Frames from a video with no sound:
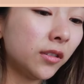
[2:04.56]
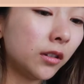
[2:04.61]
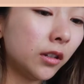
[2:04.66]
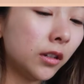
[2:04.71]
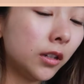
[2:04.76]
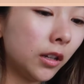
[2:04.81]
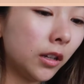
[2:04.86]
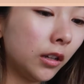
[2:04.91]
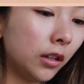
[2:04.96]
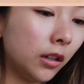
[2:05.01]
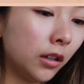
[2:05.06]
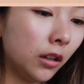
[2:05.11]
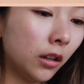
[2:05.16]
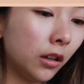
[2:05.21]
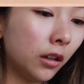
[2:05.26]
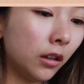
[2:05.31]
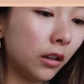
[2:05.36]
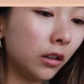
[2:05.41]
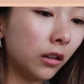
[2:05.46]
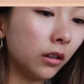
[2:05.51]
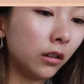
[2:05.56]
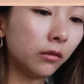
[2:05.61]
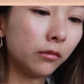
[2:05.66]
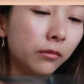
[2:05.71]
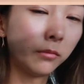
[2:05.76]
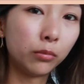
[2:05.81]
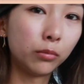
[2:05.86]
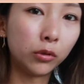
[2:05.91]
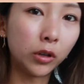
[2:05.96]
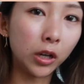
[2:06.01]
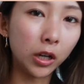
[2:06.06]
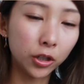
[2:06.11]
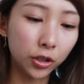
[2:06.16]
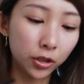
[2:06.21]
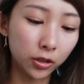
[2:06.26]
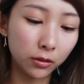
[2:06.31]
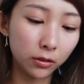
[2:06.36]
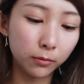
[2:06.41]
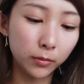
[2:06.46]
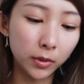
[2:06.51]
gonna take a
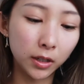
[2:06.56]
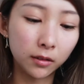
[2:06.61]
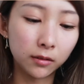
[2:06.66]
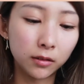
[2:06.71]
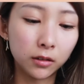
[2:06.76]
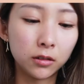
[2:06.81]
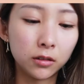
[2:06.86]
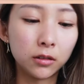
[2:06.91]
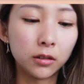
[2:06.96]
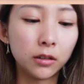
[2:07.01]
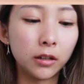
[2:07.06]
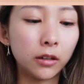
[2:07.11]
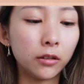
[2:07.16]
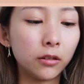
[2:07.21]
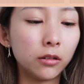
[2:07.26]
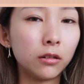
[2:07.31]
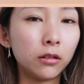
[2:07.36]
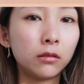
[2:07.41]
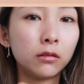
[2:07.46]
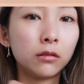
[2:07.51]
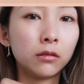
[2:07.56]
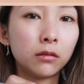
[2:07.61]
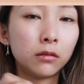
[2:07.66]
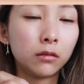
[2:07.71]
brush to mix it together.